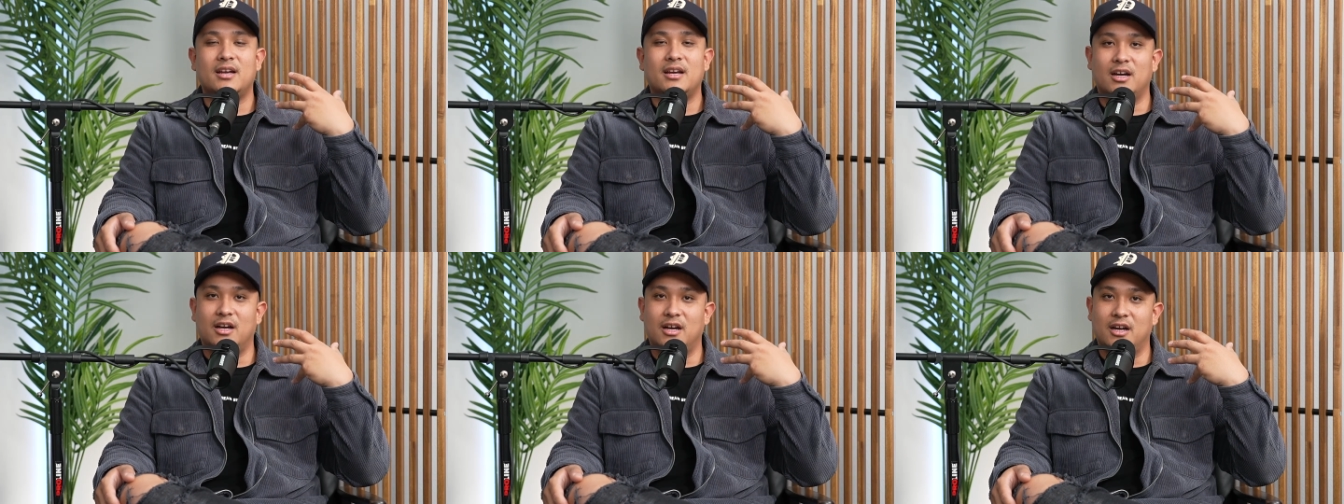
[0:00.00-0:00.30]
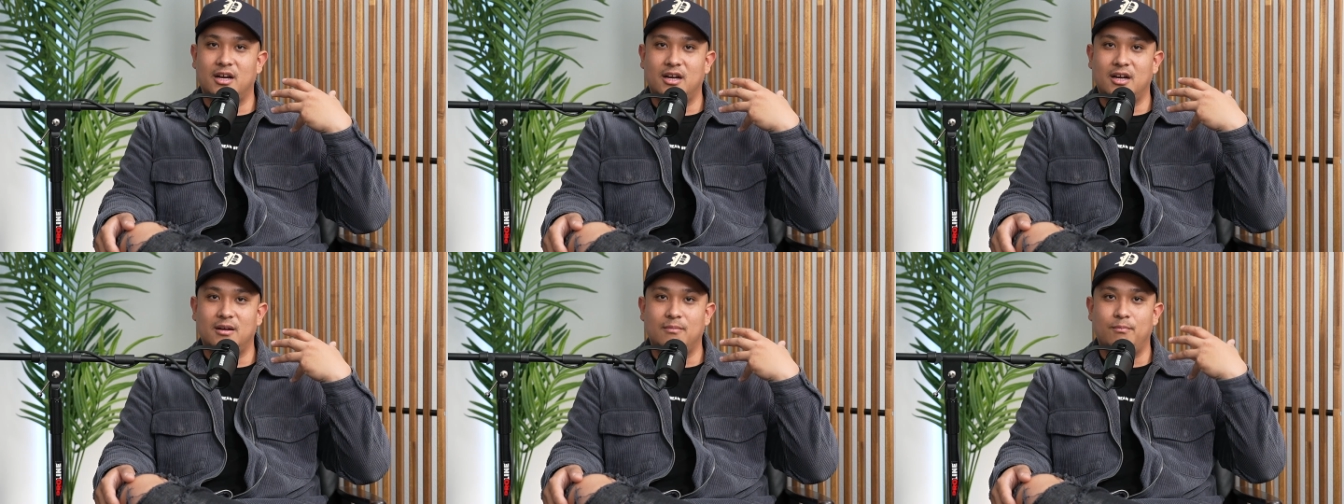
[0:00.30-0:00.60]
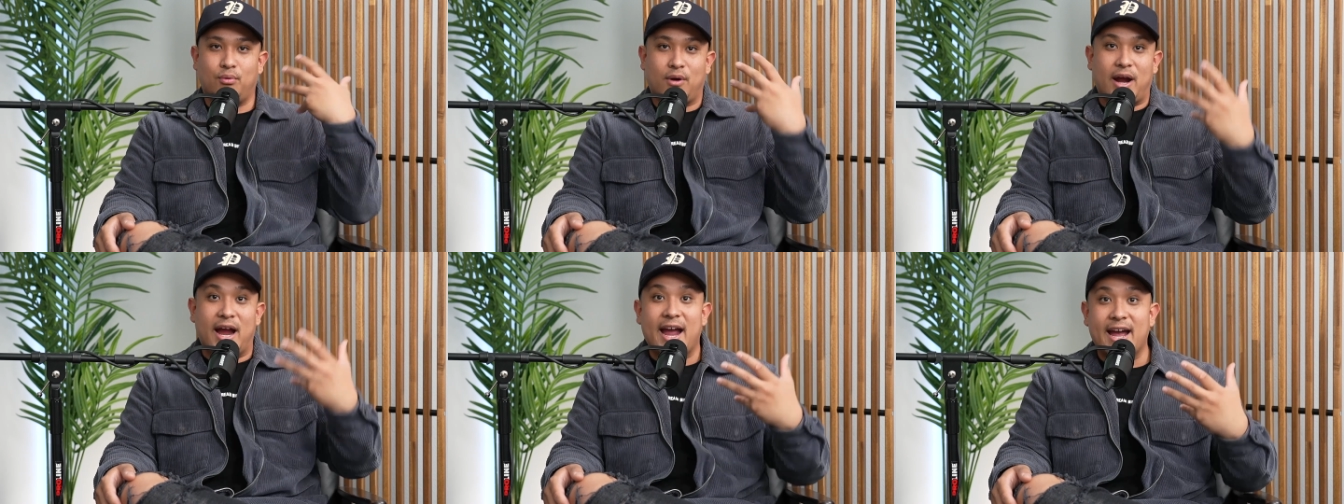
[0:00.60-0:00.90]
uh,
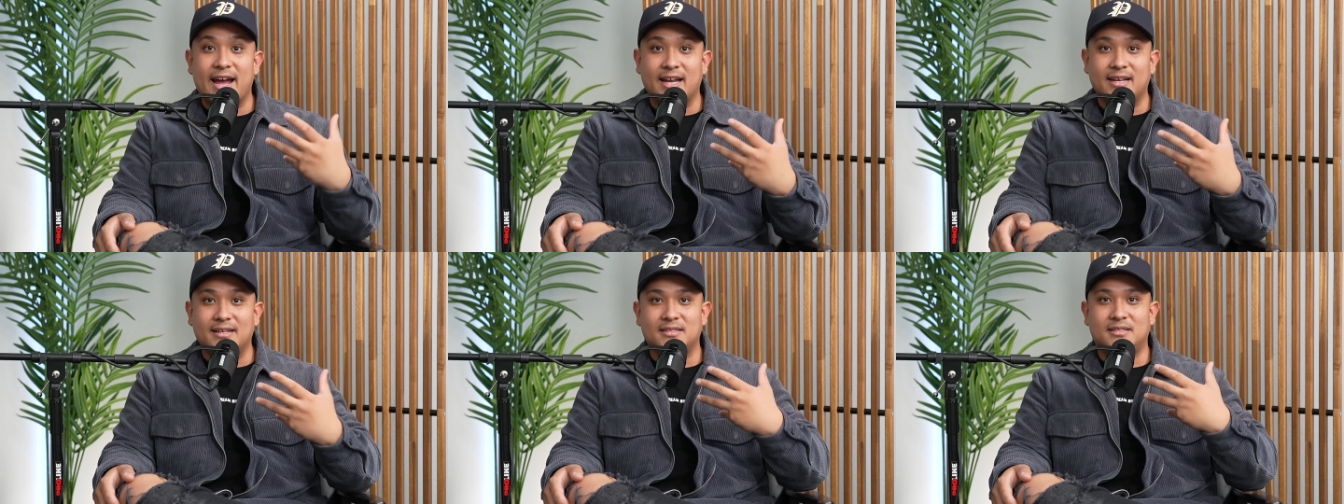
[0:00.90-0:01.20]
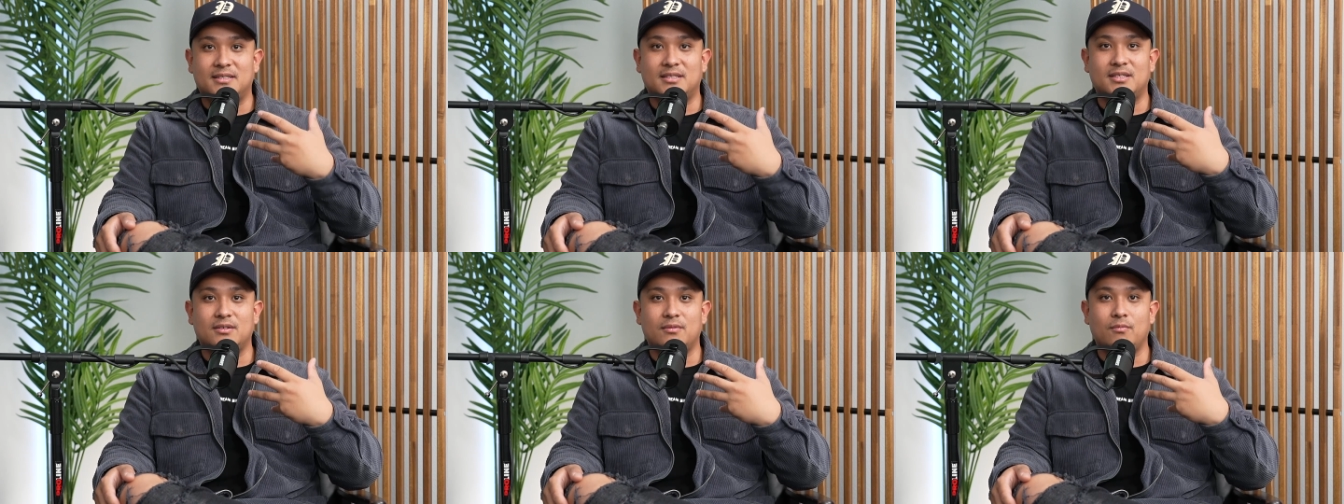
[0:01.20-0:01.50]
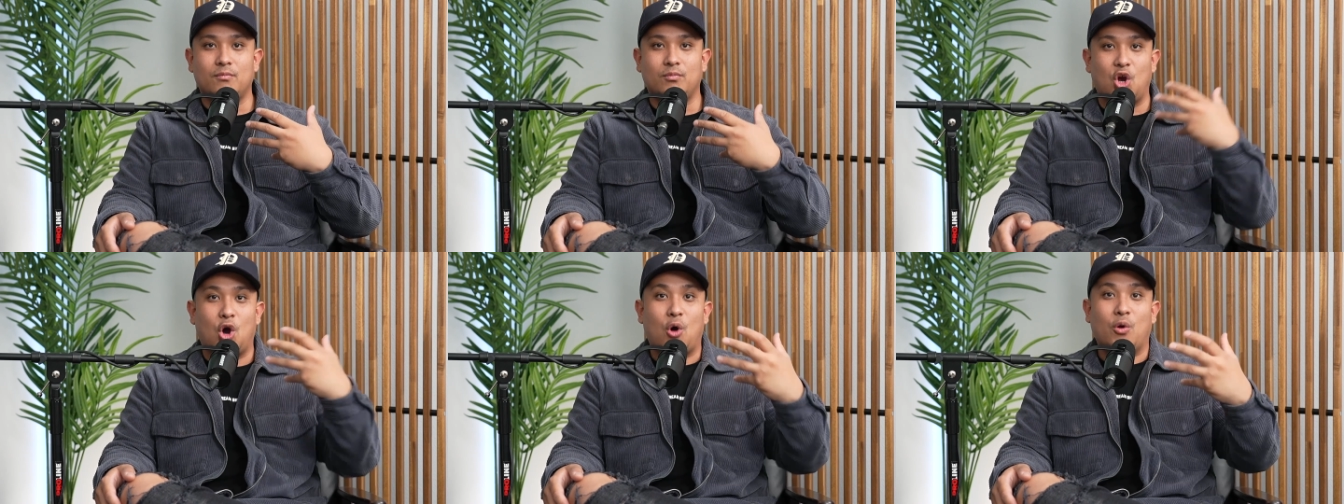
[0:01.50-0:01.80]
brands
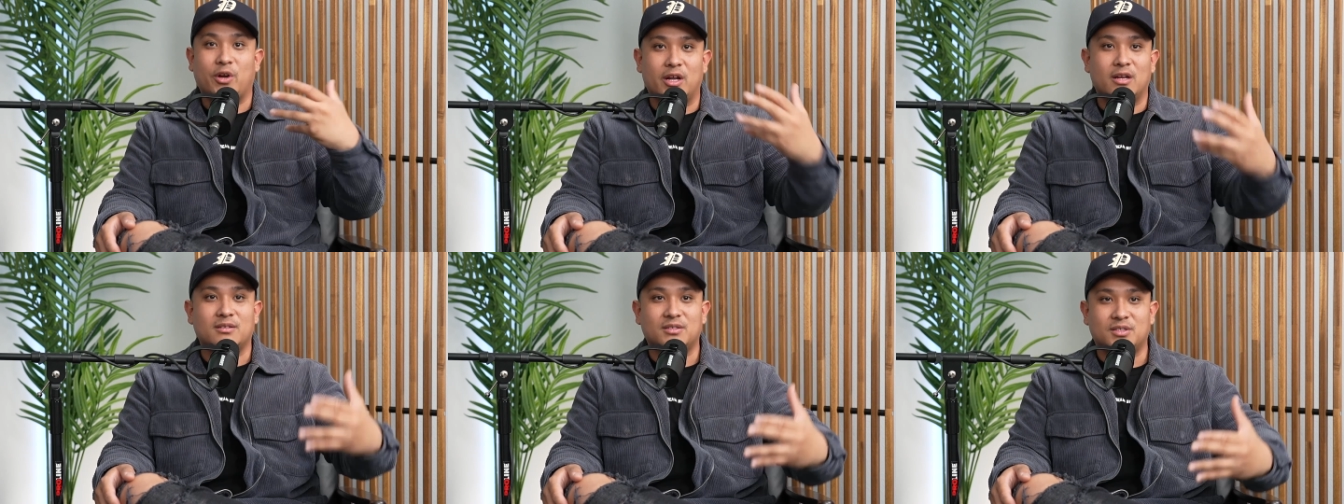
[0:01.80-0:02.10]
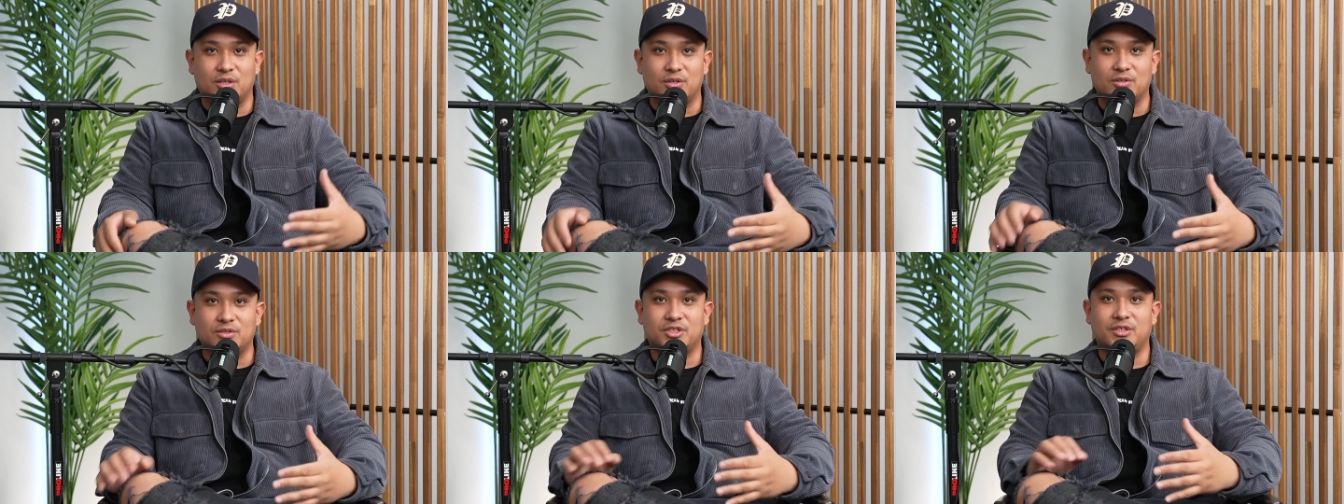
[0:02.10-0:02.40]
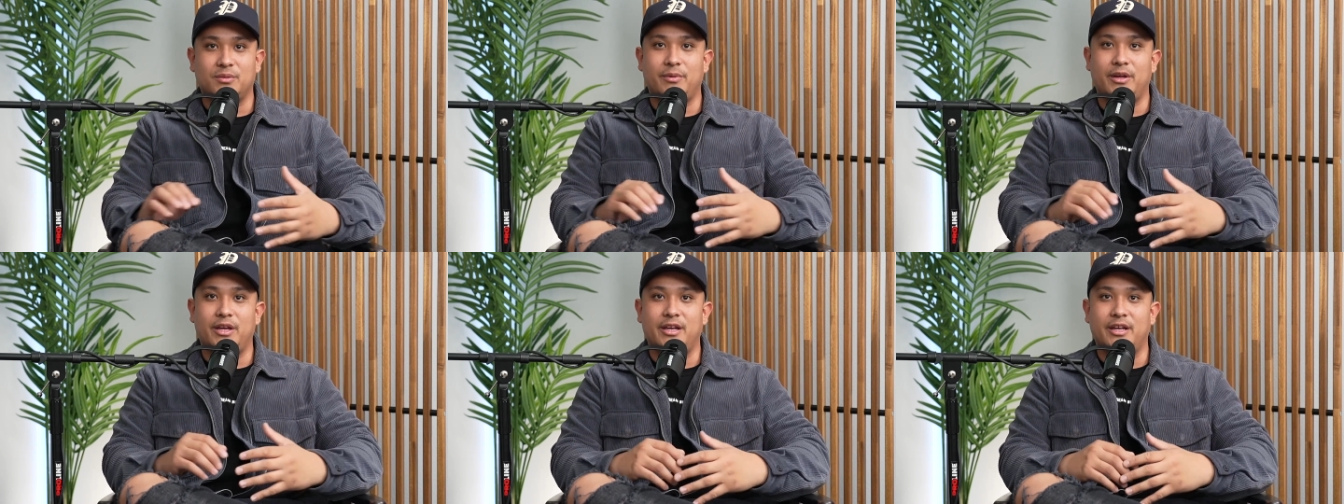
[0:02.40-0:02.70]
going on
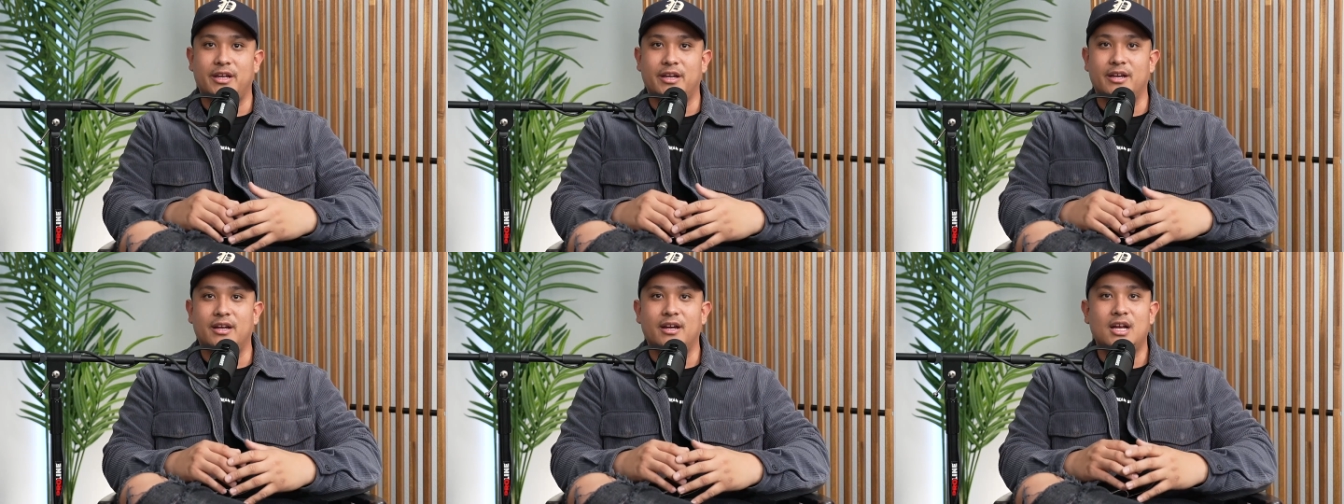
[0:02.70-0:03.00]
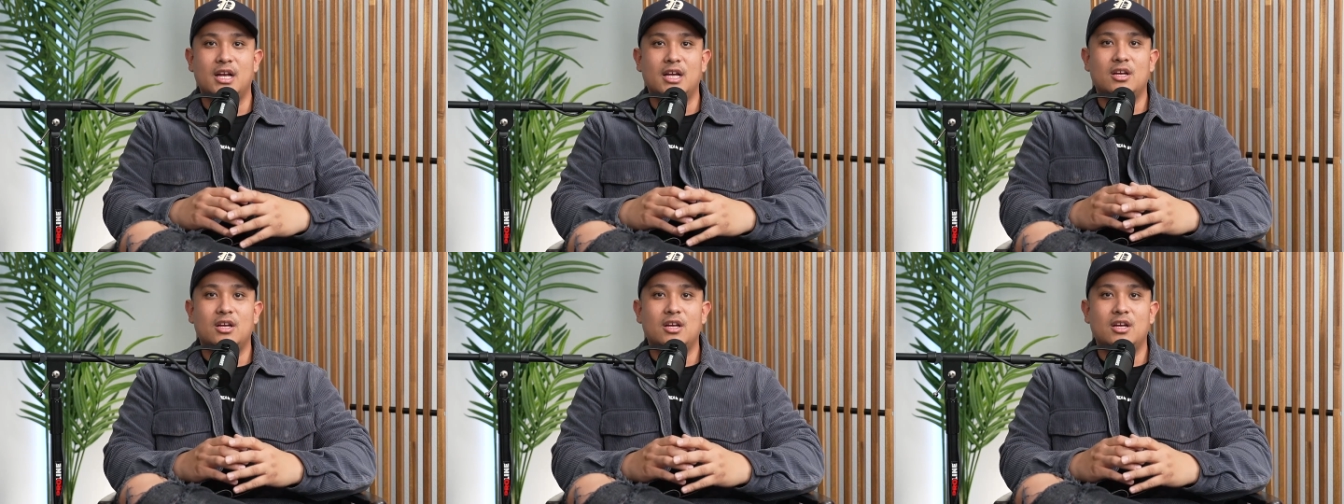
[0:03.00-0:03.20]
social media,